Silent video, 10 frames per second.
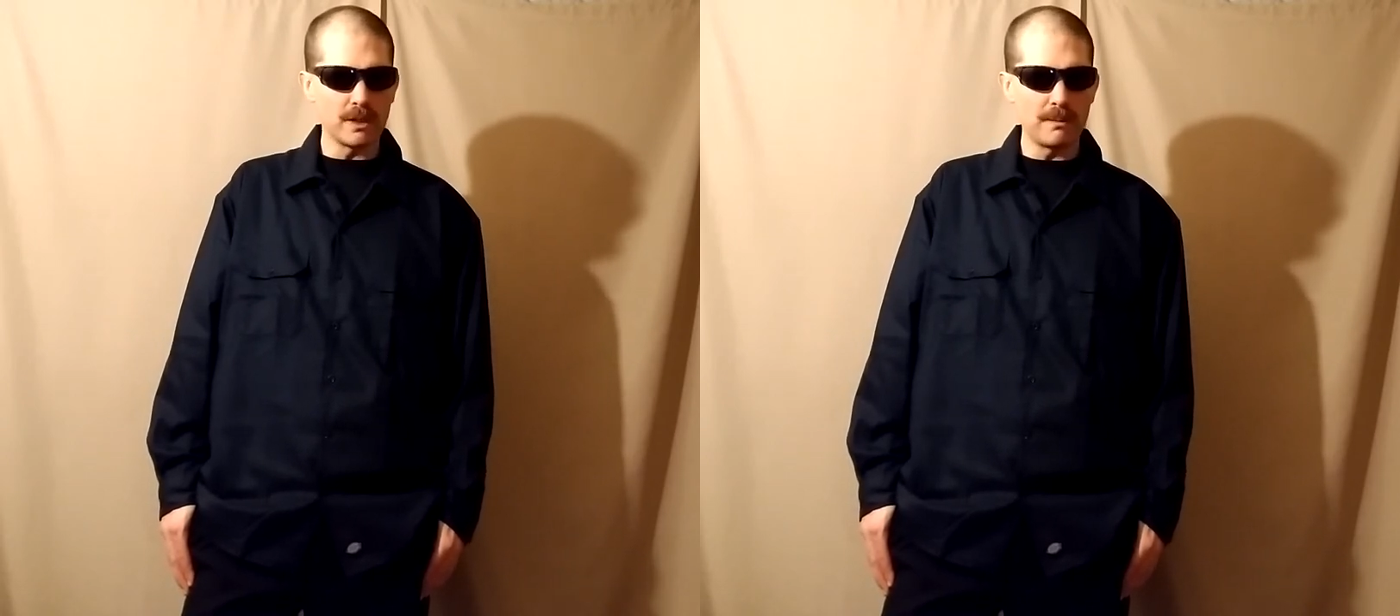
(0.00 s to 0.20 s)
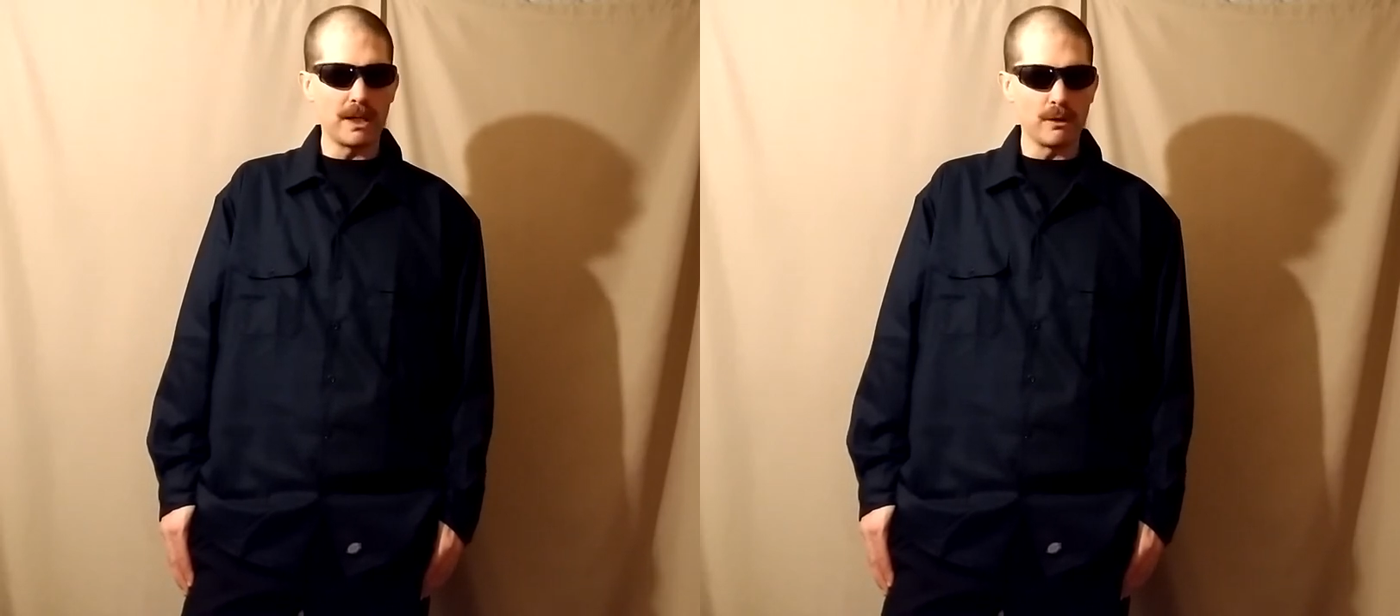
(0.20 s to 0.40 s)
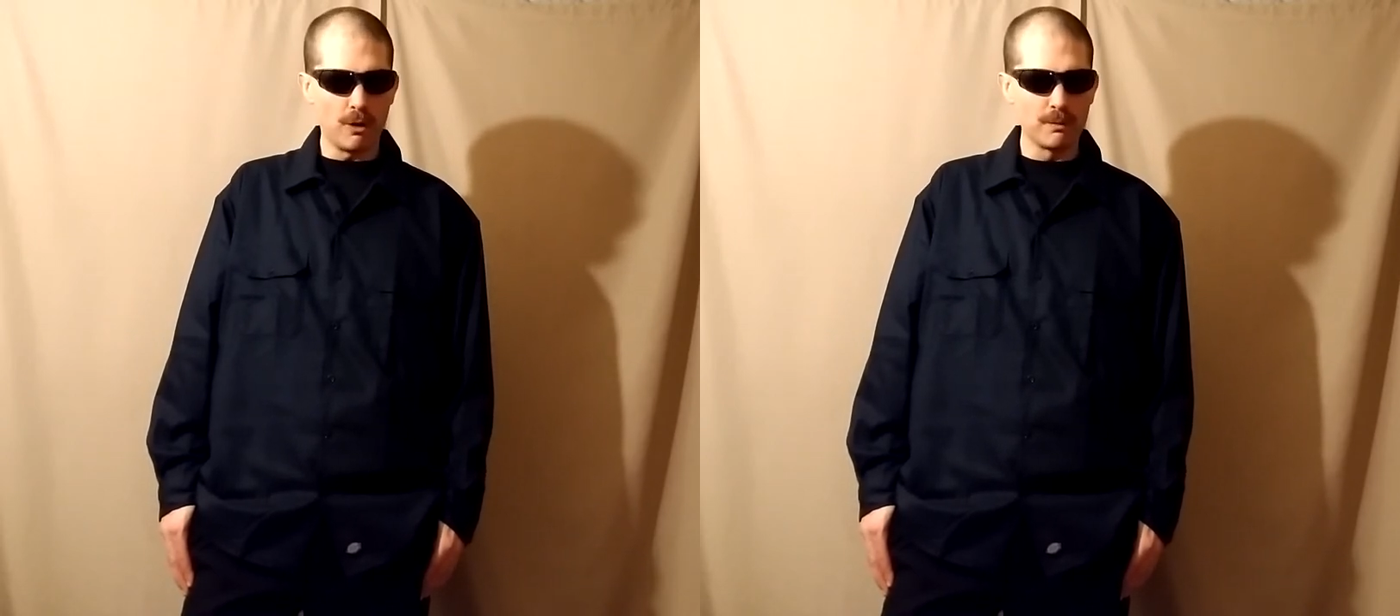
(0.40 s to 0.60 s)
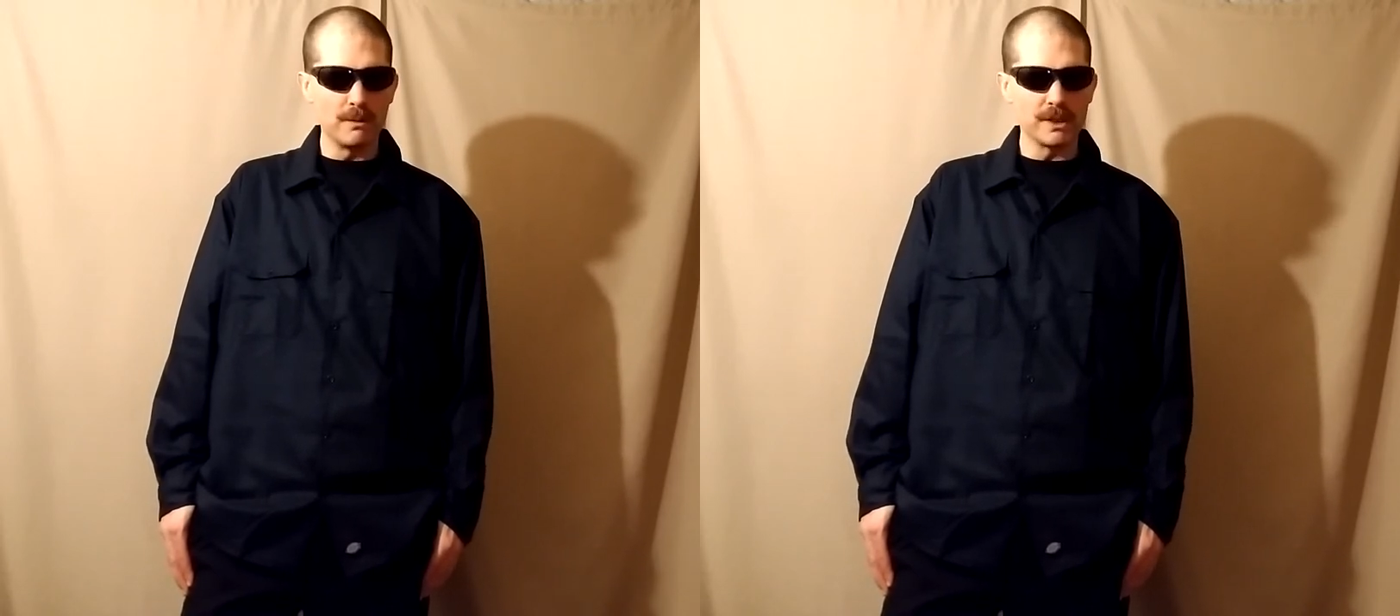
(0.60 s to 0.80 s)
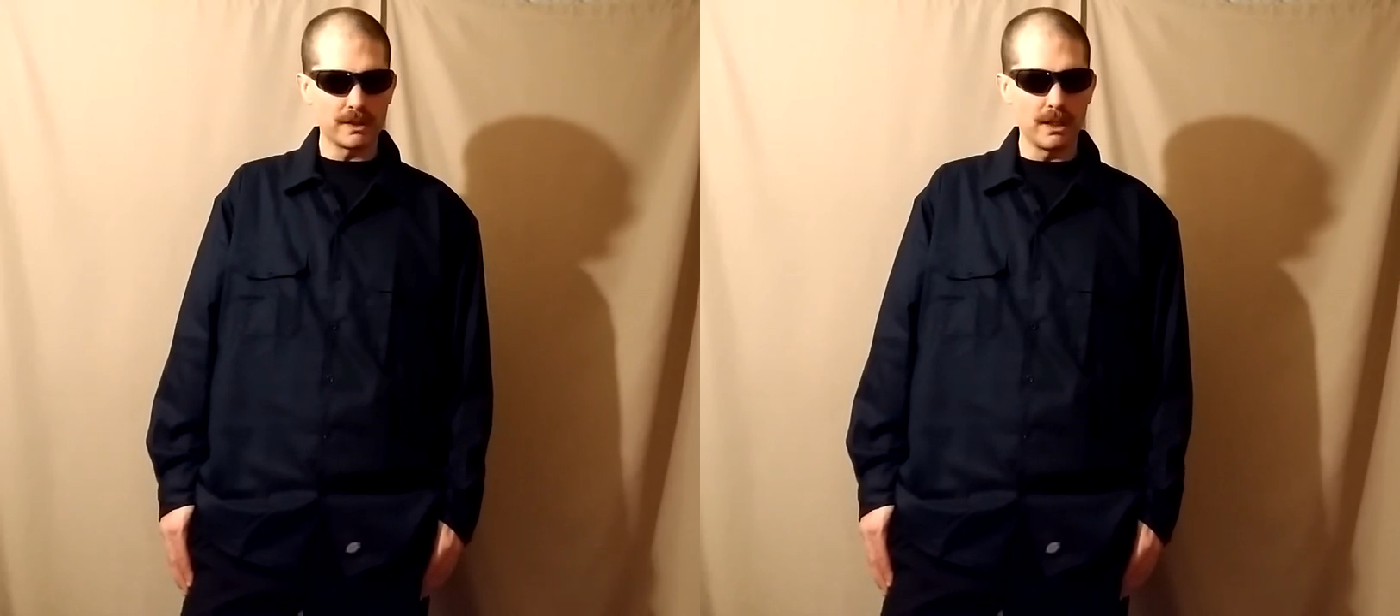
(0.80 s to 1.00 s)
up on
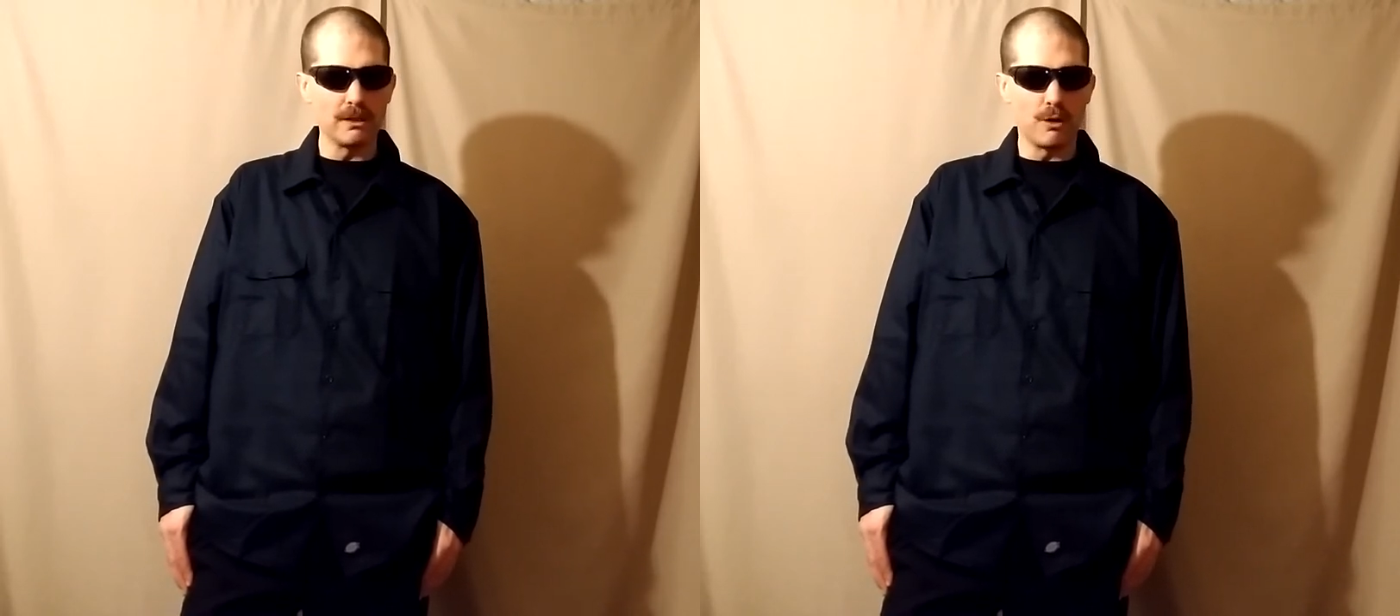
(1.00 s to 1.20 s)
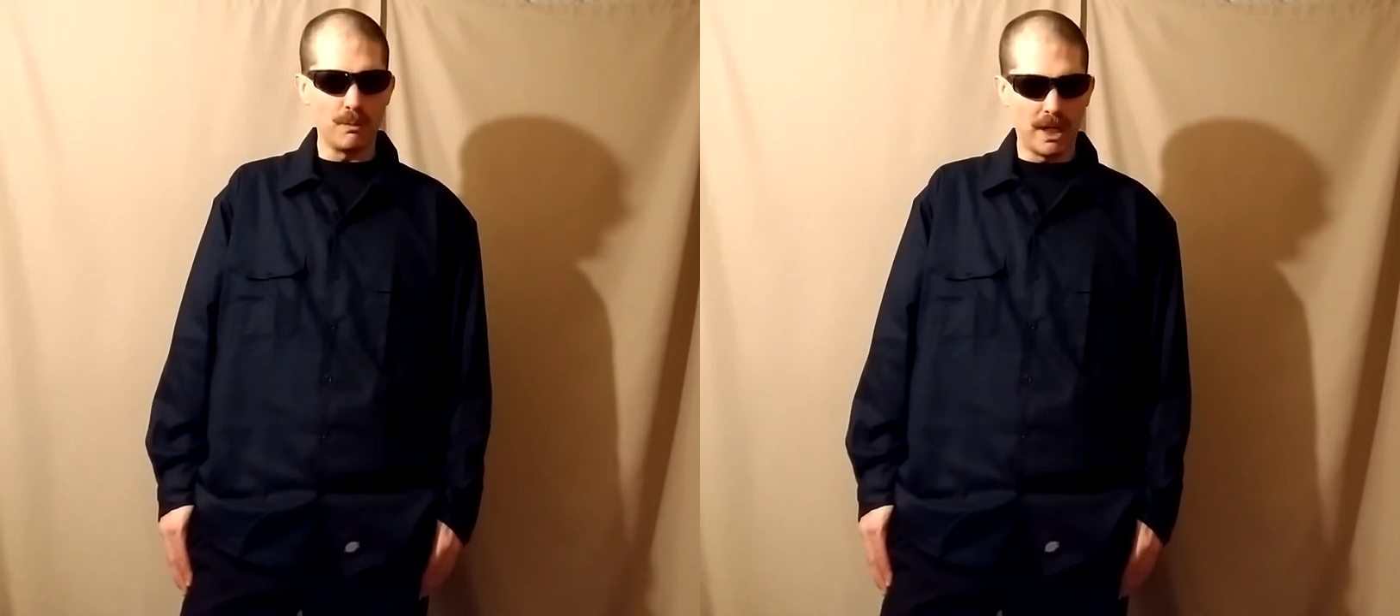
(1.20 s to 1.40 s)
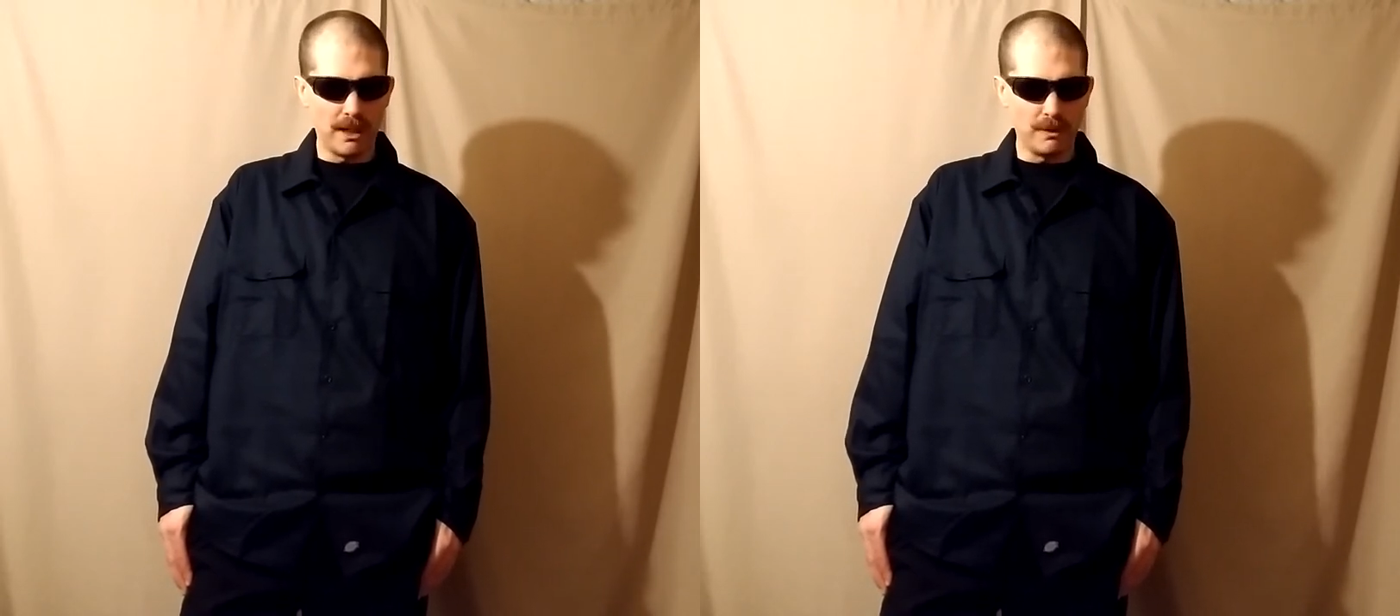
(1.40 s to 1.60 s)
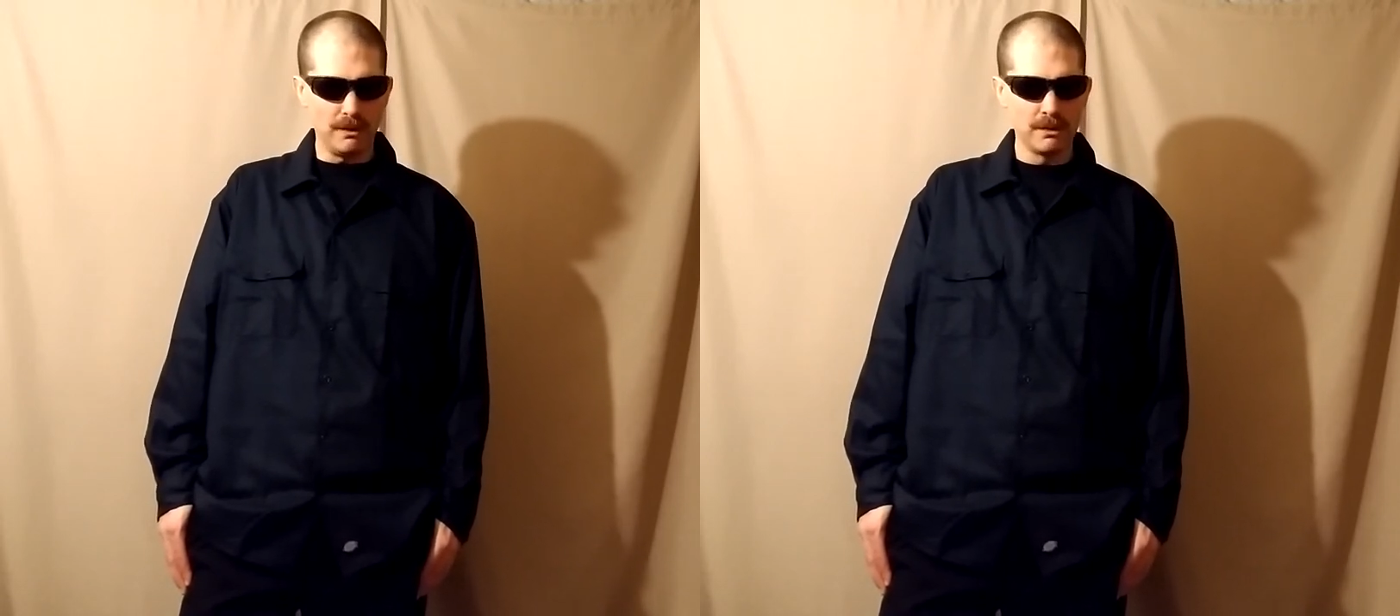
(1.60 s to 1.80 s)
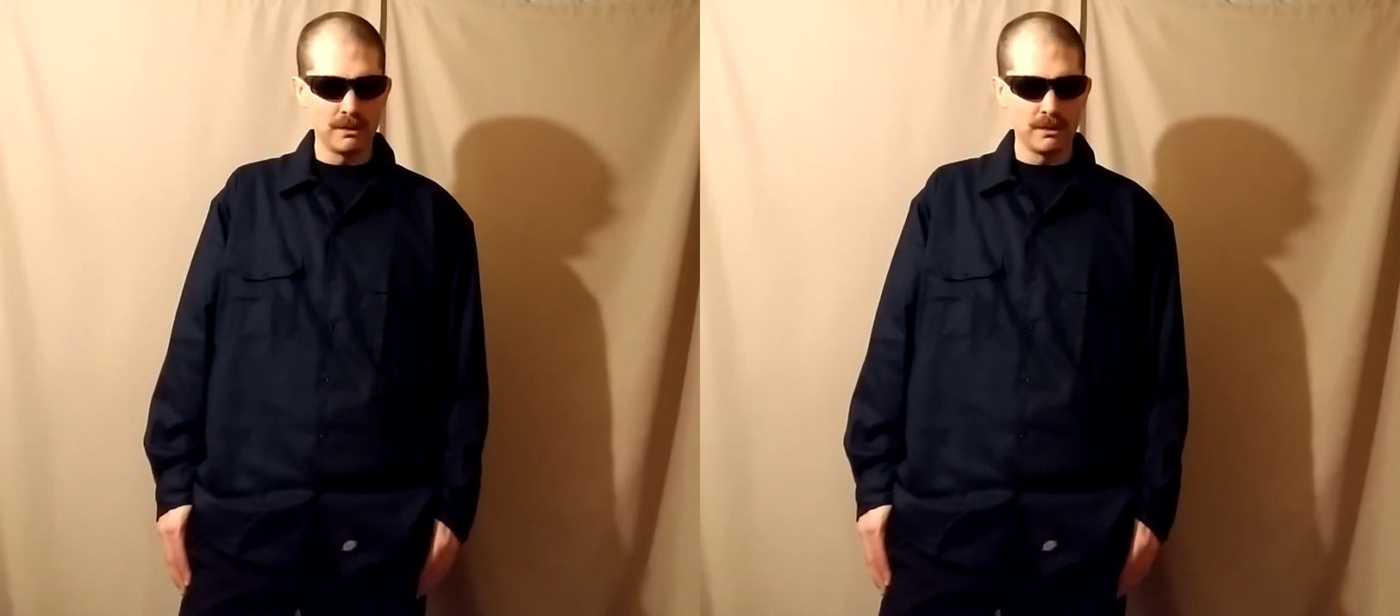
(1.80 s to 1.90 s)
Oprah, Michelle, and Obama.